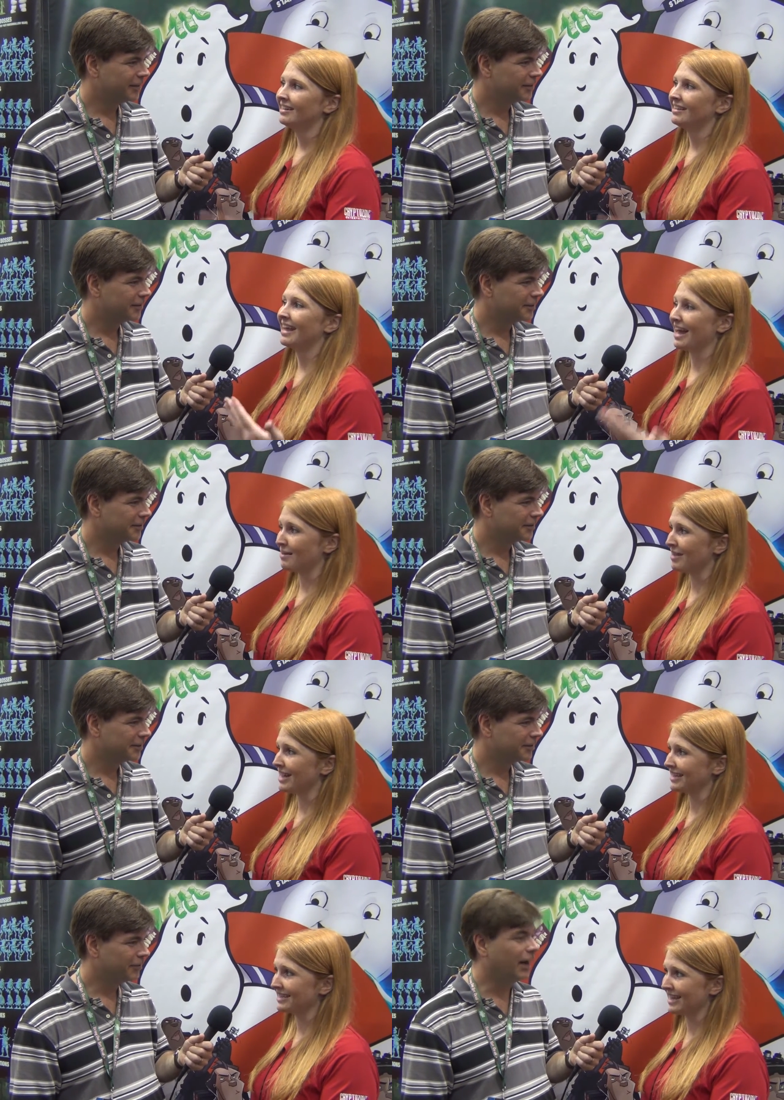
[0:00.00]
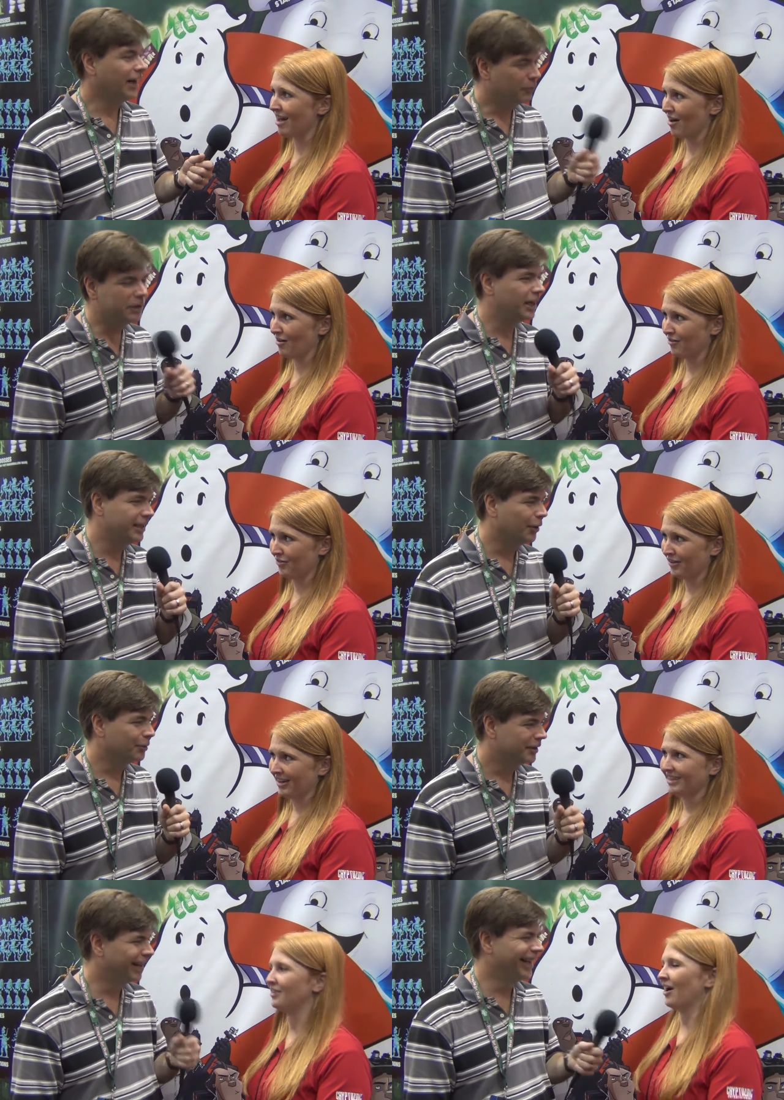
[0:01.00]
Speaker 1: the anime itself, right, which I don't.
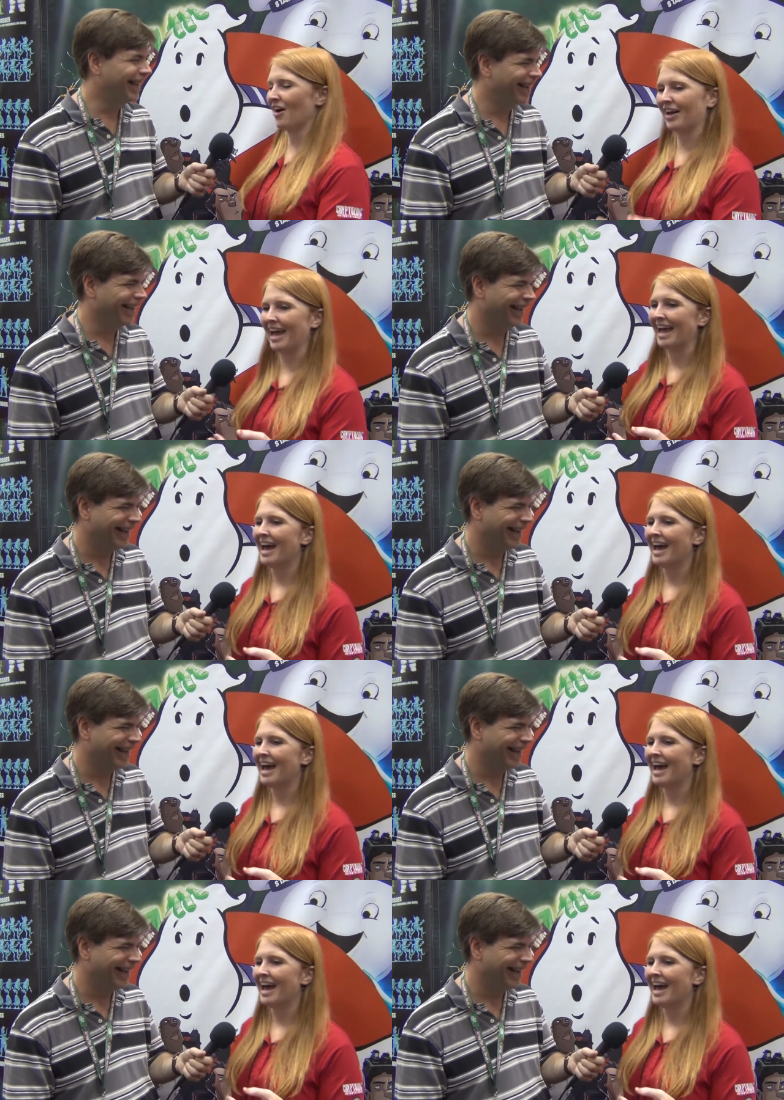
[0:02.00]
You know, okay.